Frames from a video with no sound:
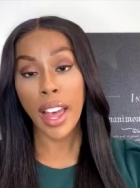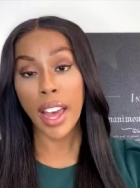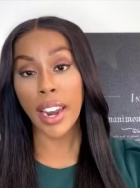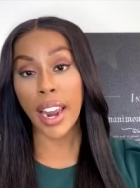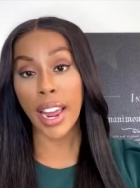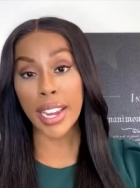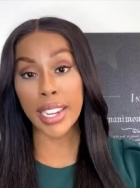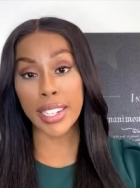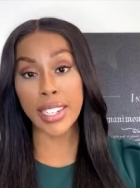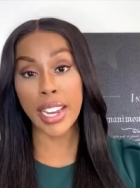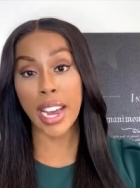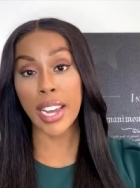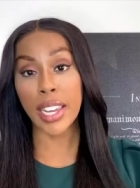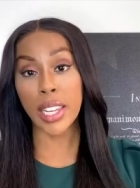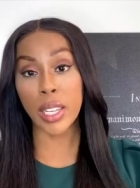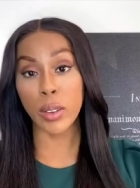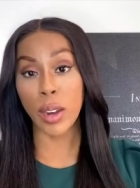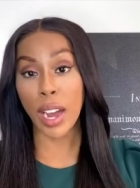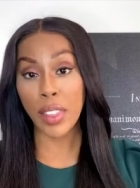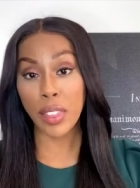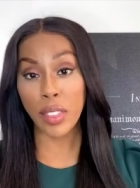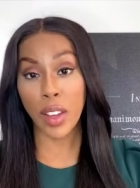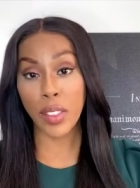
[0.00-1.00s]
and I can tell
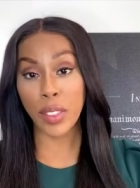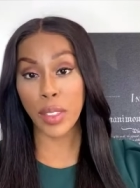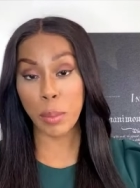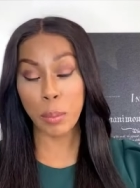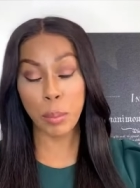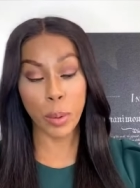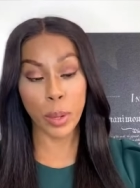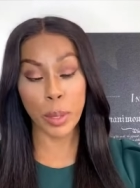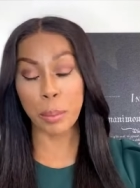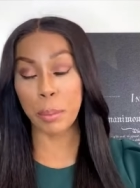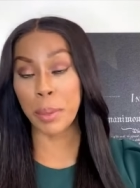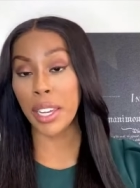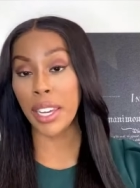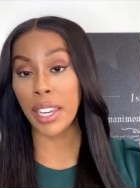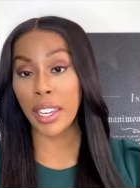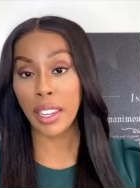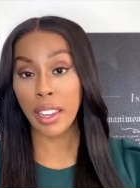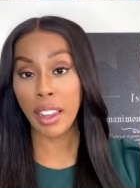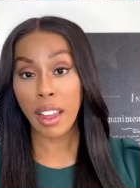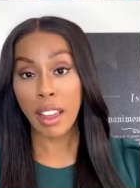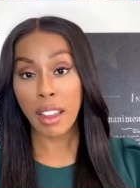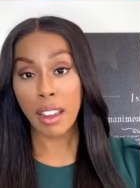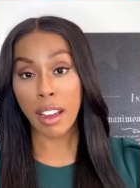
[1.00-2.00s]
you, I thought they put
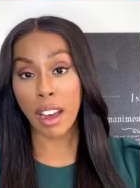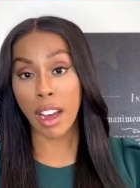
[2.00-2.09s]
me,